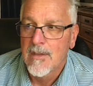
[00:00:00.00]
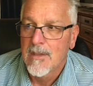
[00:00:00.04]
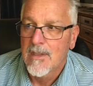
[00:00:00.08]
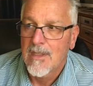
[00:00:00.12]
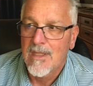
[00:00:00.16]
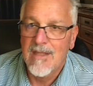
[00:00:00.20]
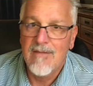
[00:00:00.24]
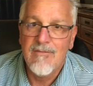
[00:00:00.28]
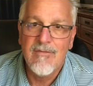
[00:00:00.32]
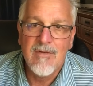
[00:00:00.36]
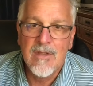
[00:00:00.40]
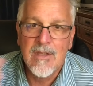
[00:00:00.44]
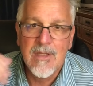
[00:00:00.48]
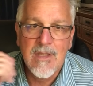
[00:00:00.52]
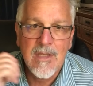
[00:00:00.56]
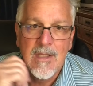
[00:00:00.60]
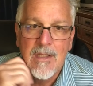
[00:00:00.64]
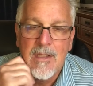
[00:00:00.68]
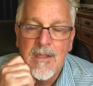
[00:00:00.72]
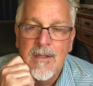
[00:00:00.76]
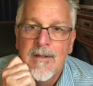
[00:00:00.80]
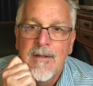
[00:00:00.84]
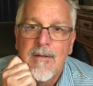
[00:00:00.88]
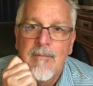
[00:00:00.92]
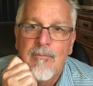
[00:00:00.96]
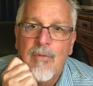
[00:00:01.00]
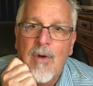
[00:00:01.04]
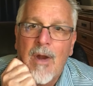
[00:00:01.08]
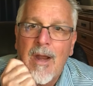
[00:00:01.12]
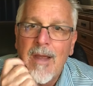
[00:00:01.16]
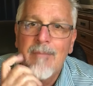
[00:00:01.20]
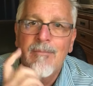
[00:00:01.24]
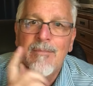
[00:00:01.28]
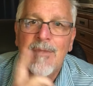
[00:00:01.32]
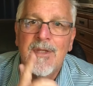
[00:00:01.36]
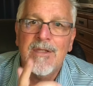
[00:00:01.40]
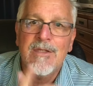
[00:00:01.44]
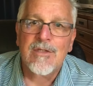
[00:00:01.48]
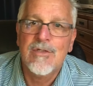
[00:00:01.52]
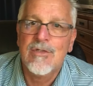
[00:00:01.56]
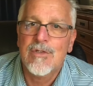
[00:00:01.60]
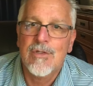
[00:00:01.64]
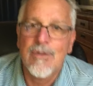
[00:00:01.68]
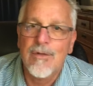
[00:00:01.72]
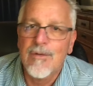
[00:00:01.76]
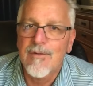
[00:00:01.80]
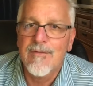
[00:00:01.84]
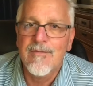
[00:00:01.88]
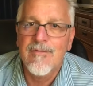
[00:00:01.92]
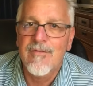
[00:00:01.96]
Even the Prime
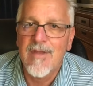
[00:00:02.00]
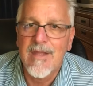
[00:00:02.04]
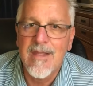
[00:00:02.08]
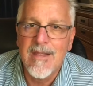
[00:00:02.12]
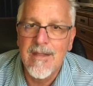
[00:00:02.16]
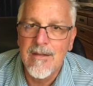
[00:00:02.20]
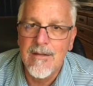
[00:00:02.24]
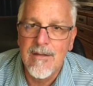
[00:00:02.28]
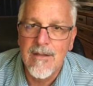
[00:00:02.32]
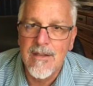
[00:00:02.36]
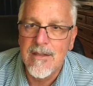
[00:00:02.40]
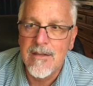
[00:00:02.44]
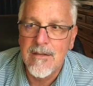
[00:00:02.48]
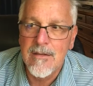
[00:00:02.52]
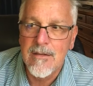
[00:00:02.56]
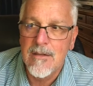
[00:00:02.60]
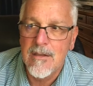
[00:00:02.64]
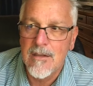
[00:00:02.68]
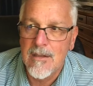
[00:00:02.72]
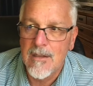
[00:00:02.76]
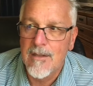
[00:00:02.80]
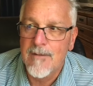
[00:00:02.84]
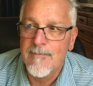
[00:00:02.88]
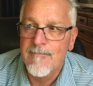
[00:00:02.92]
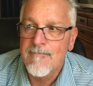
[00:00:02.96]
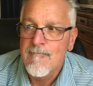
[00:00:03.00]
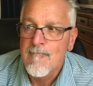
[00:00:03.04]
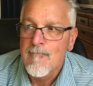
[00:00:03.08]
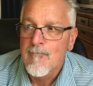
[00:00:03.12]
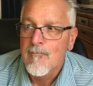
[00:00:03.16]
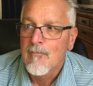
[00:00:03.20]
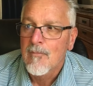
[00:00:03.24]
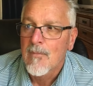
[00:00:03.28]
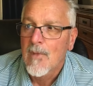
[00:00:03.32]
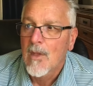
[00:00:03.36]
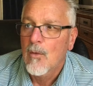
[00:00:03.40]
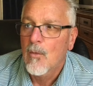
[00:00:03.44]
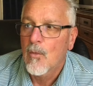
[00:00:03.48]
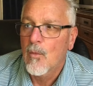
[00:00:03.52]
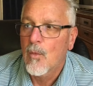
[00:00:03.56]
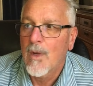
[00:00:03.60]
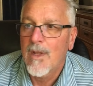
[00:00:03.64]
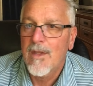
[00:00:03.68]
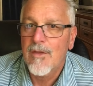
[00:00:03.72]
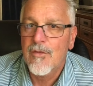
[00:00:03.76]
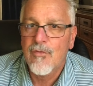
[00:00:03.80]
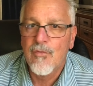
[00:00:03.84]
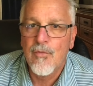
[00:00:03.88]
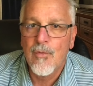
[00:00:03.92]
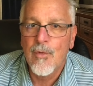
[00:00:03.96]
Minister of England
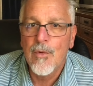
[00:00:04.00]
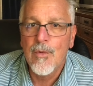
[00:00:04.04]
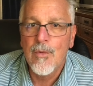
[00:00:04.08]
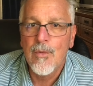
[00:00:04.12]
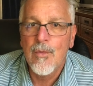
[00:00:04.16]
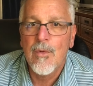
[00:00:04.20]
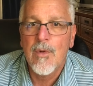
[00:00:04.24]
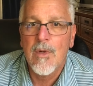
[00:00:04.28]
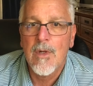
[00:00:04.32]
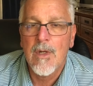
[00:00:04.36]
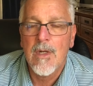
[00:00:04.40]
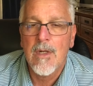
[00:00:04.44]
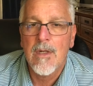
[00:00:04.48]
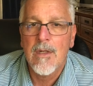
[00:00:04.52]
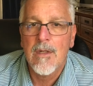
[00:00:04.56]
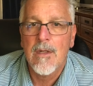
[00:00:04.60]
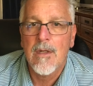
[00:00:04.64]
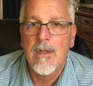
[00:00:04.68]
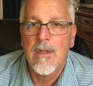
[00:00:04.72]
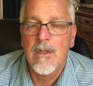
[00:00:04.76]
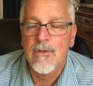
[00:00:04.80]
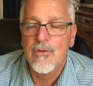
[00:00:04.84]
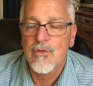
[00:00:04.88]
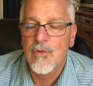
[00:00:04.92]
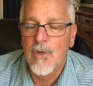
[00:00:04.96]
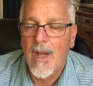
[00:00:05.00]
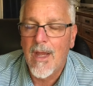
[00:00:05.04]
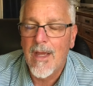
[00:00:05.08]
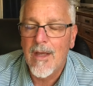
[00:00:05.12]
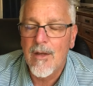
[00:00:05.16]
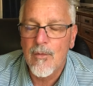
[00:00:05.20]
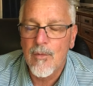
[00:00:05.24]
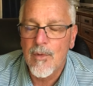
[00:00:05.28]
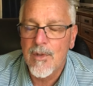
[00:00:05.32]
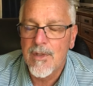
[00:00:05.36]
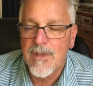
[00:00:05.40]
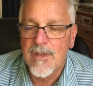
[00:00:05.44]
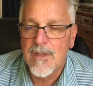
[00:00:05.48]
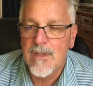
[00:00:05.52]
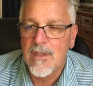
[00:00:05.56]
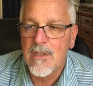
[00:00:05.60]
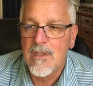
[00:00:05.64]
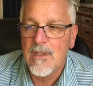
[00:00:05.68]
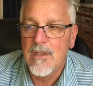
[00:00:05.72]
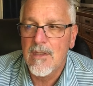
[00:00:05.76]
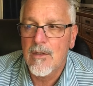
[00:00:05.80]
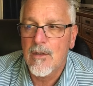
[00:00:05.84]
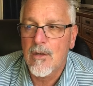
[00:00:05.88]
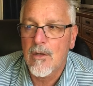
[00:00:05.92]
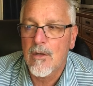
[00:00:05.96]
went through a trial with
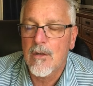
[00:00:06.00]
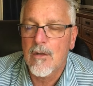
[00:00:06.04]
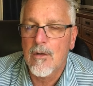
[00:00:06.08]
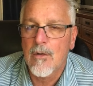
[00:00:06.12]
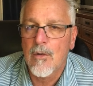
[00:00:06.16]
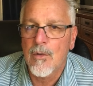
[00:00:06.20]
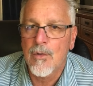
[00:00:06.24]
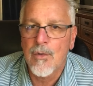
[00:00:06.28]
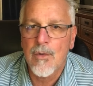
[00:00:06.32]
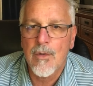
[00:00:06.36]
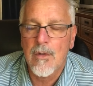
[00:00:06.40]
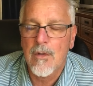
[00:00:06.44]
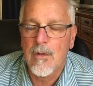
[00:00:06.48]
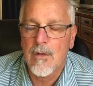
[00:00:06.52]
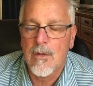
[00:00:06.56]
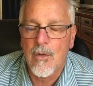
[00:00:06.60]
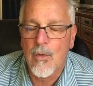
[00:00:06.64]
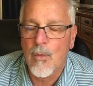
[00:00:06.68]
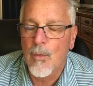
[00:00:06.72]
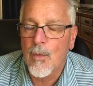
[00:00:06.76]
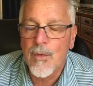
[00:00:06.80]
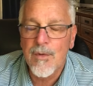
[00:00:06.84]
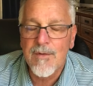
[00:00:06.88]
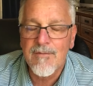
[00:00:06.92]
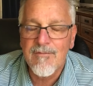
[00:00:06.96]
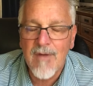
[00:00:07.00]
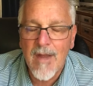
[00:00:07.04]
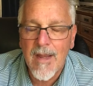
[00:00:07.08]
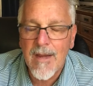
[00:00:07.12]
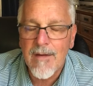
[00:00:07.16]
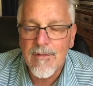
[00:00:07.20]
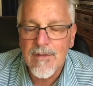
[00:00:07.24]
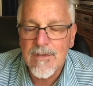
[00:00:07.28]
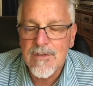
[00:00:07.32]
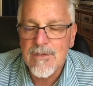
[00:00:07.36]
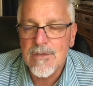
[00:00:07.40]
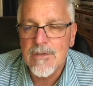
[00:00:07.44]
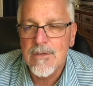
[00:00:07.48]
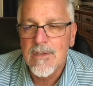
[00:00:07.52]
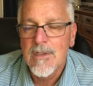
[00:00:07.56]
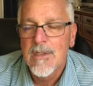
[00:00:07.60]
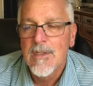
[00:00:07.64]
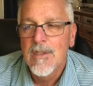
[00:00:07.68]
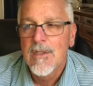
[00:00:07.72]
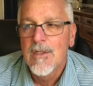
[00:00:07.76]
the coronavirus.